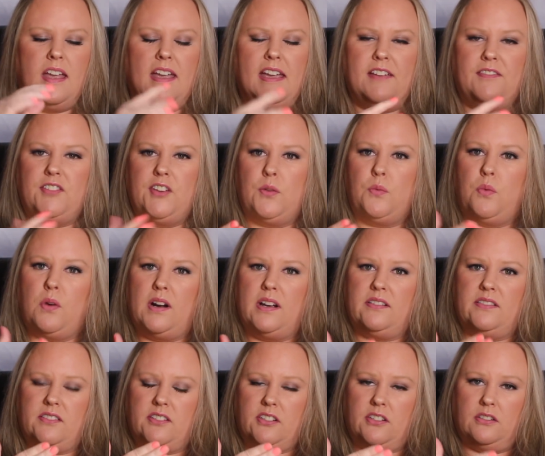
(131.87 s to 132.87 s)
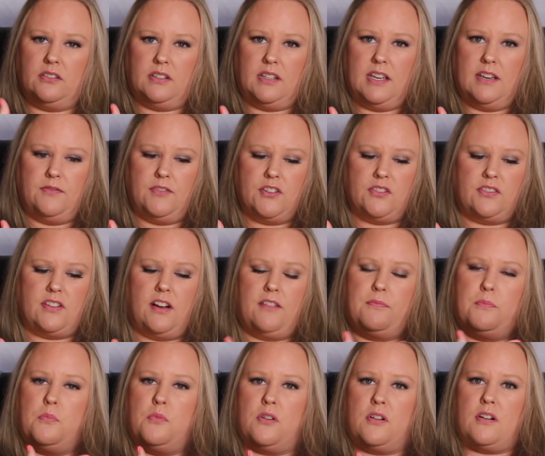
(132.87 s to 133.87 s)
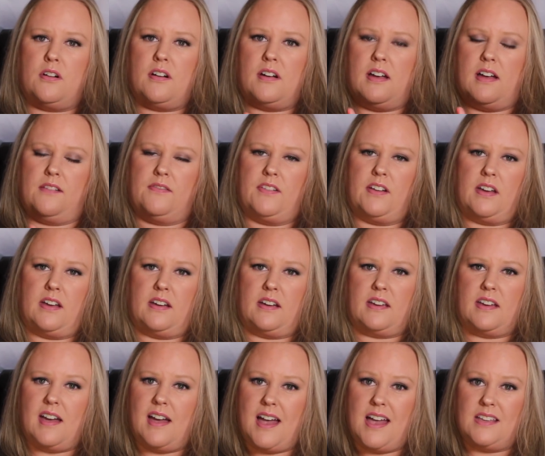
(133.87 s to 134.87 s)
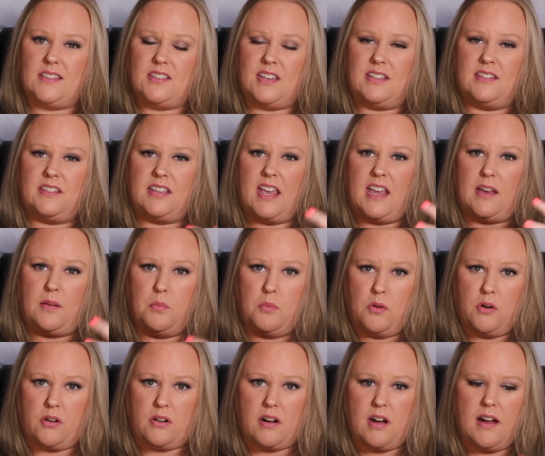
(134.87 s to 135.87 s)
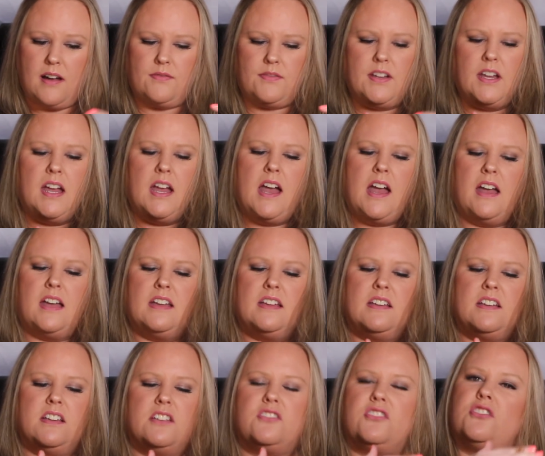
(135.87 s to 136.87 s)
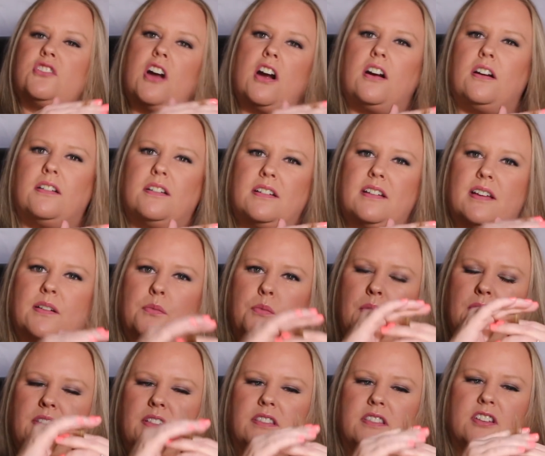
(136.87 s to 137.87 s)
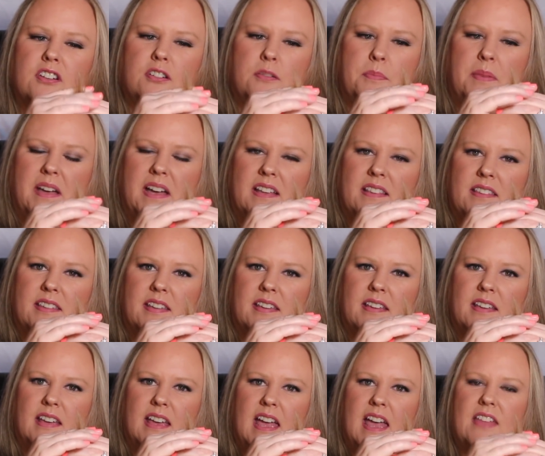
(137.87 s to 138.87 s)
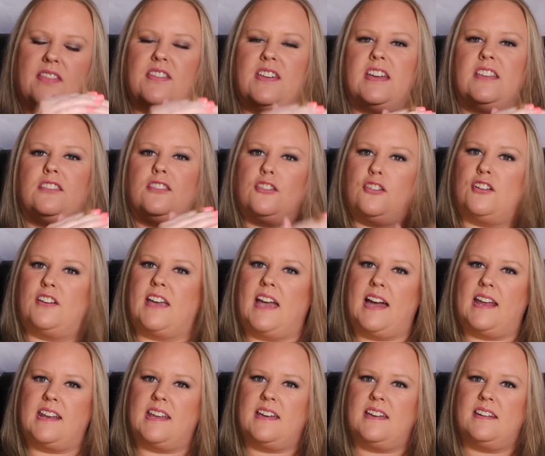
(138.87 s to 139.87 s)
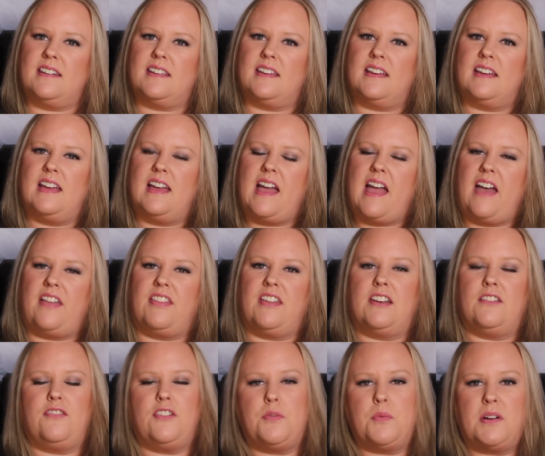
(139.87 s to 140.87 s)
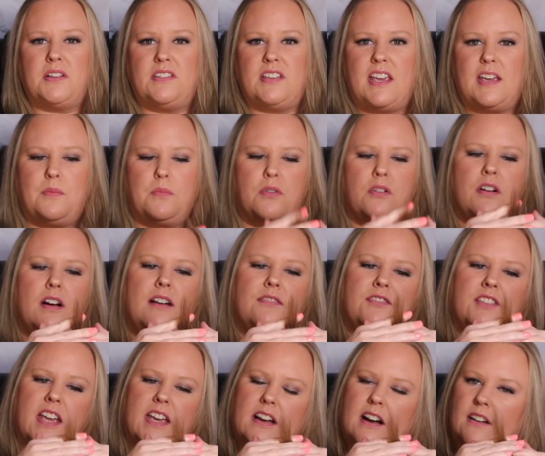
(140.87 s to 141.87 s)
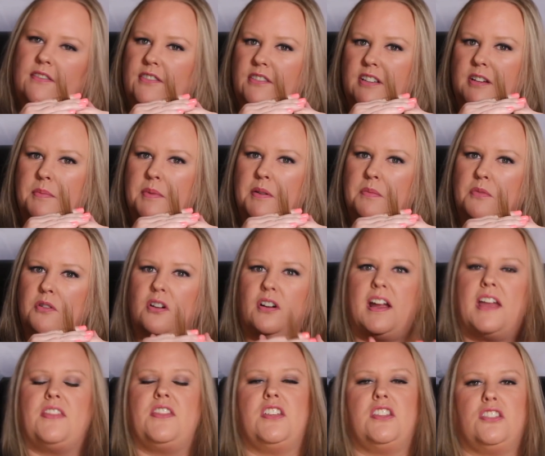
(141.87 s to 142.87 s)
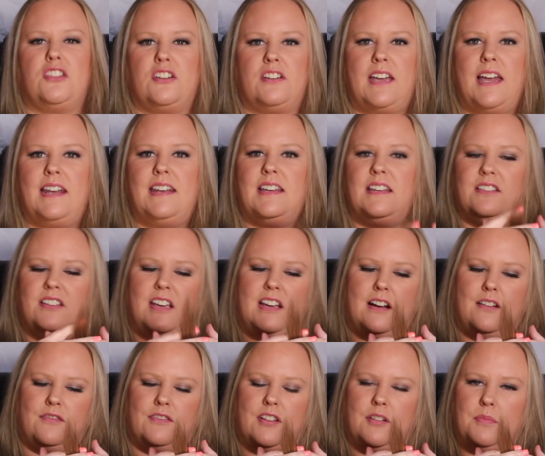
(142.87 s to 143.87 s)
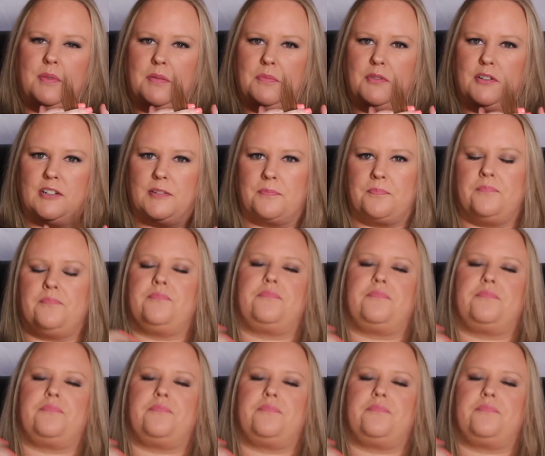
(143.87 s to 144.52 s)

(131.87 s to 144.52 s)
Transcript: If you want to give yourself more of a cut and take more off, start with a little bit and then look at it, and then if you want to take more off, take off a little bit more, and then look at it and take off a little bit more.